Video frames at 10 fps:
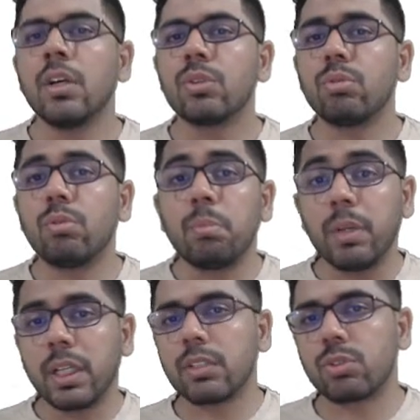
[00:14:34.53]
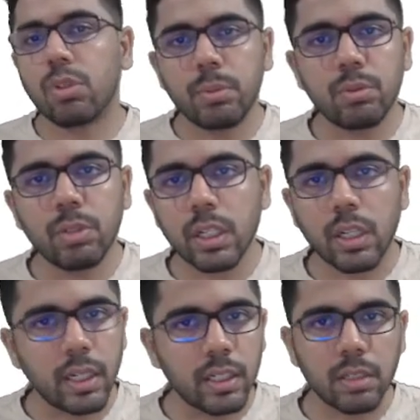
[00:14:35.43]
So nobody can stop you to get a
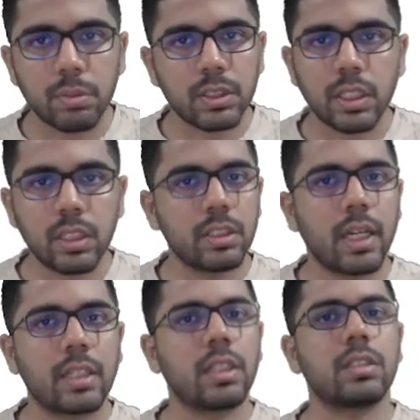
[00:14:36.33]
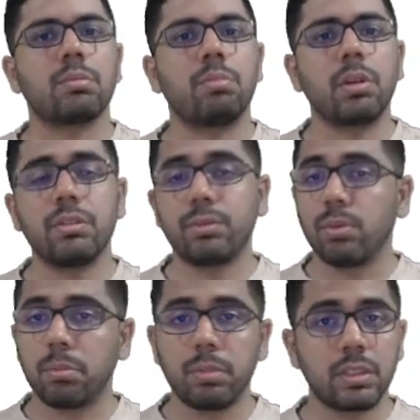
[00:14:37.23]
99% in that case. But if you
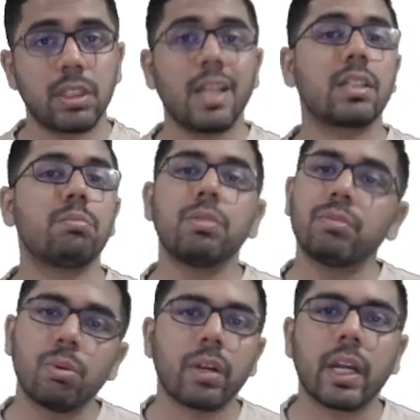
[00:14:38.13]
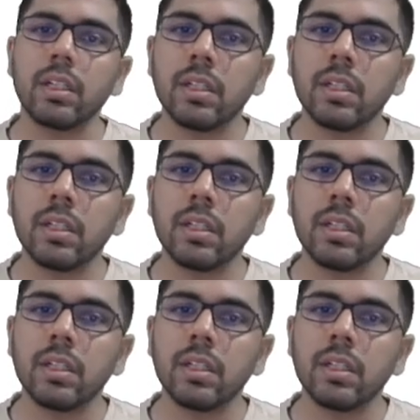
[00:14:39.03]
have been selected beforehand,